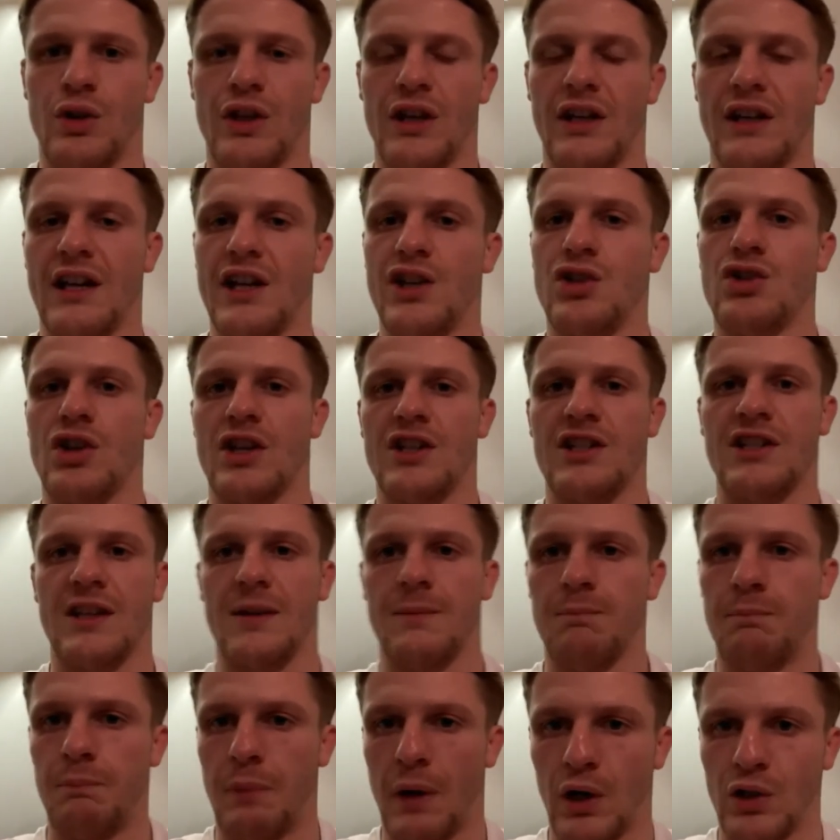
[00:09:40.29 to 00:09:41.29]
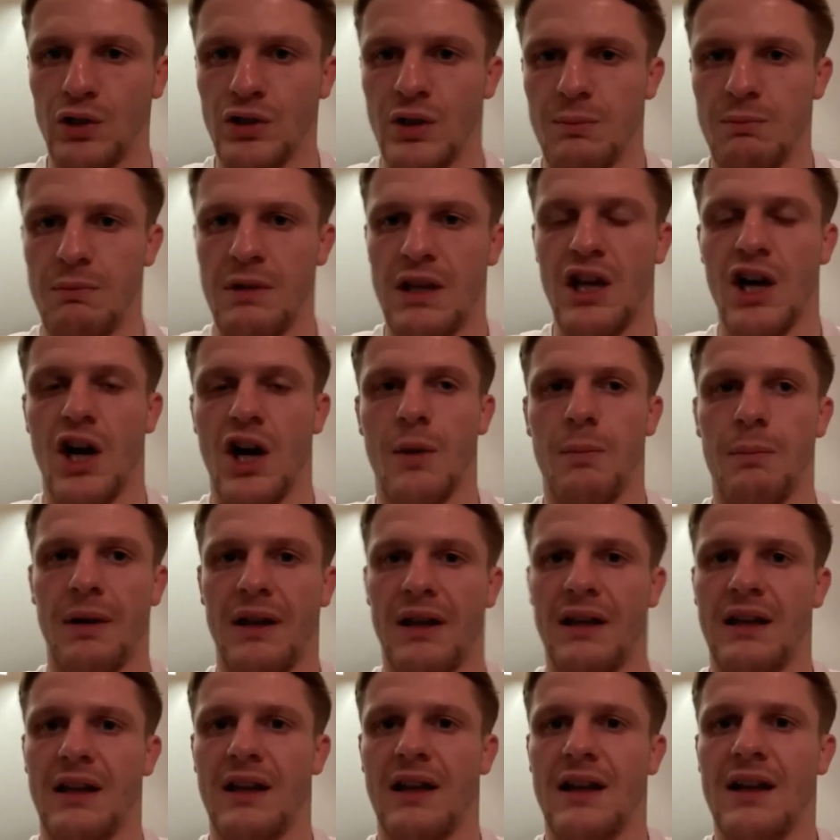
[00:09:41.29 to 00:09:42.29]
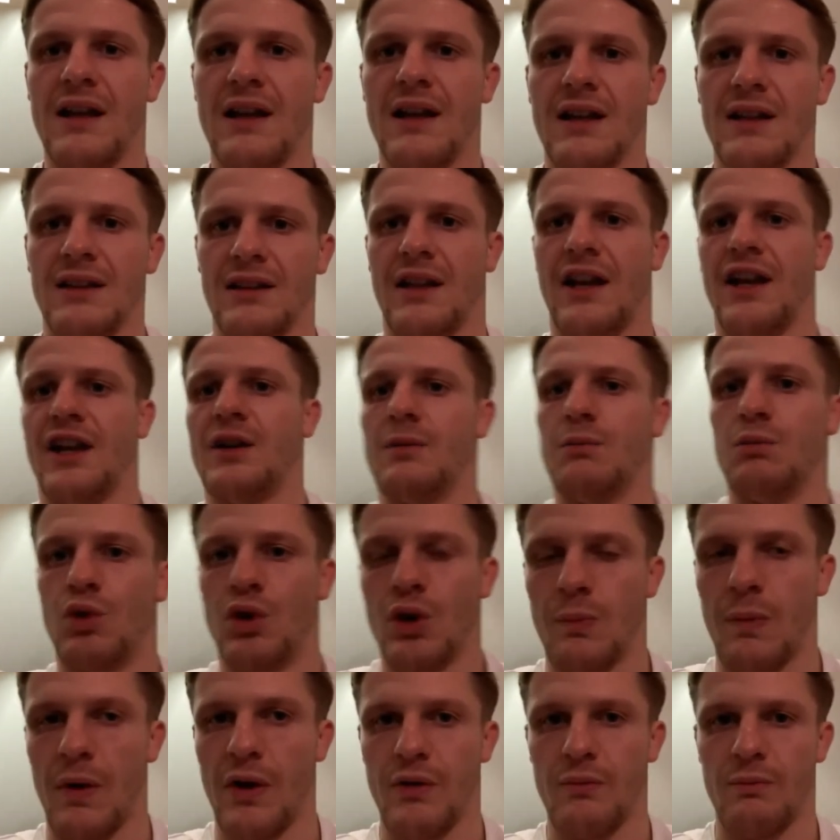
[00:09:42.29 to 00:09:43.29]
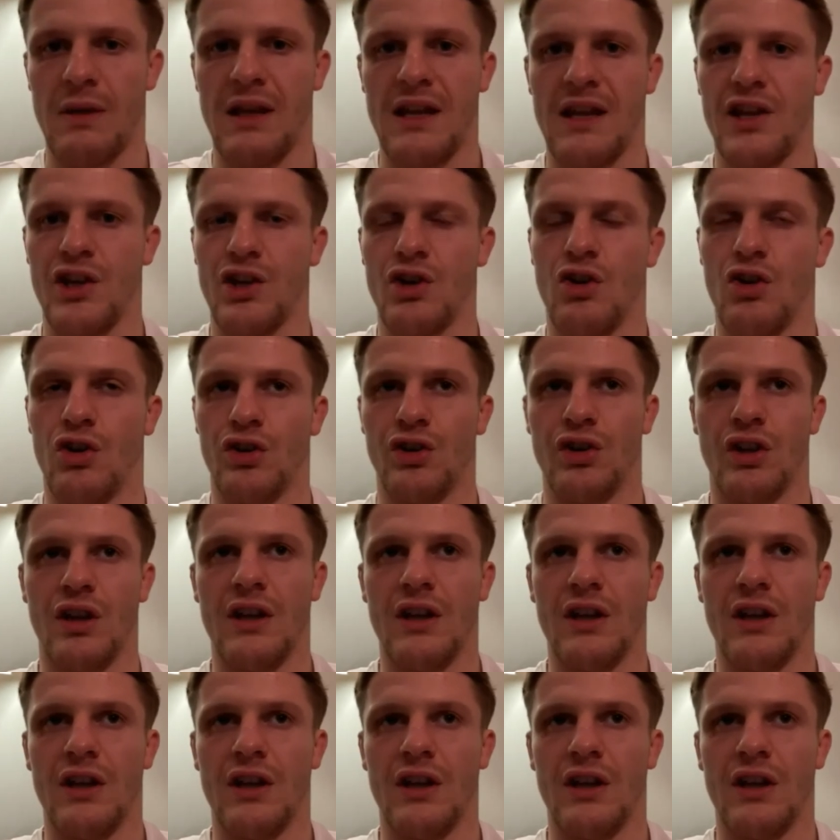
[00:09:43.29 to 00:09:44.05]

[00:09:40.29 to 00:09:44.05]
They're interested in building me up and learning more about me, you know.